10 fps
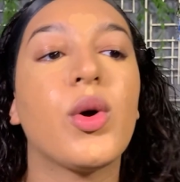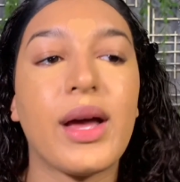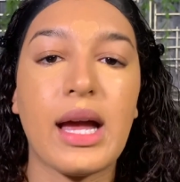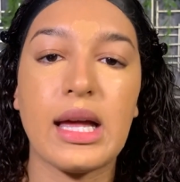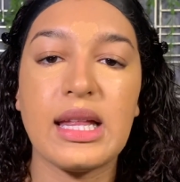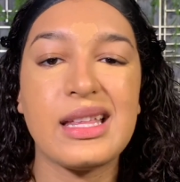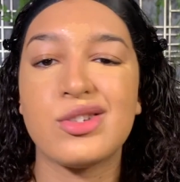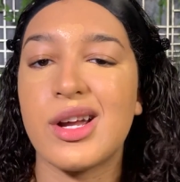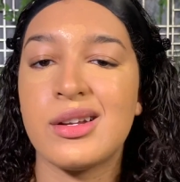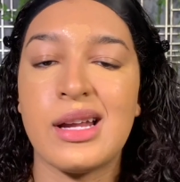Okay, I let that
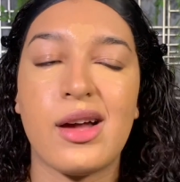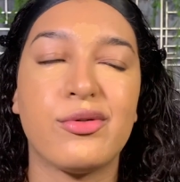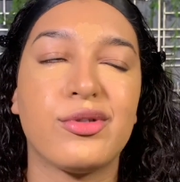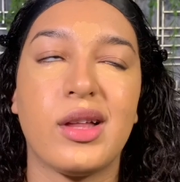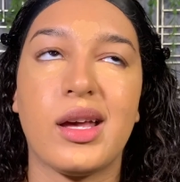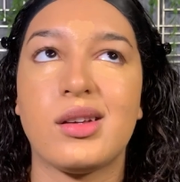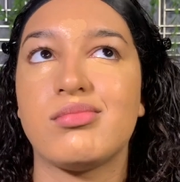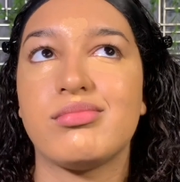dry down for like